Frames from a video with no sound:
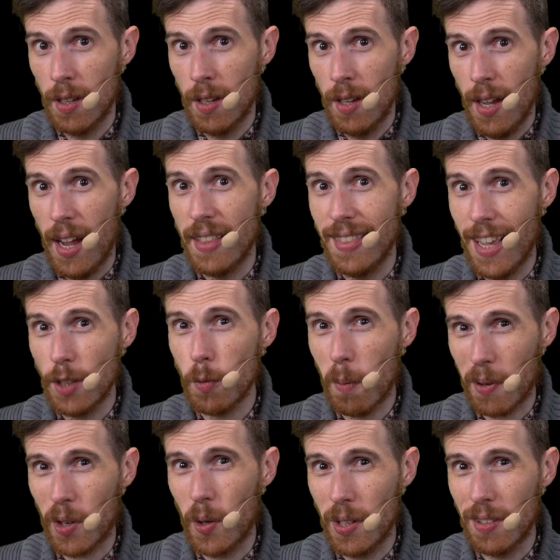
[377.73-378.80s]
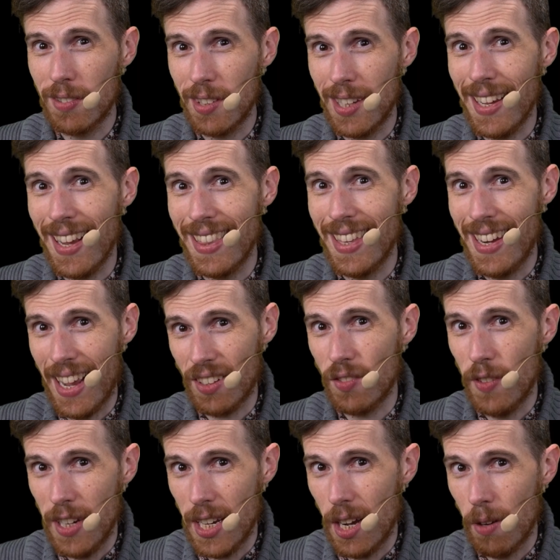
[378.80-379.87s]
And that's what we're going to see in the next
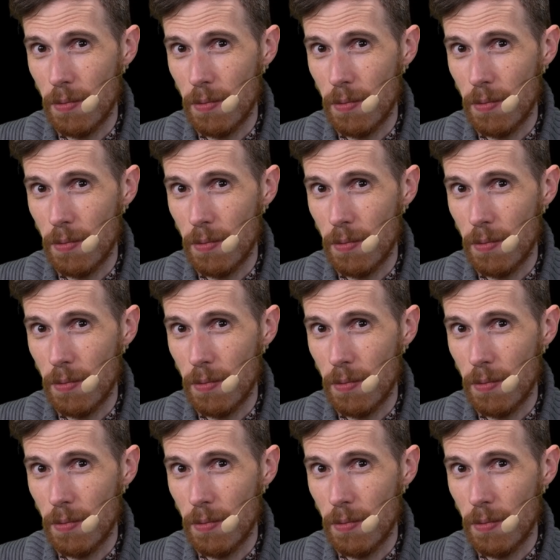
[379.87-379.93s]
video.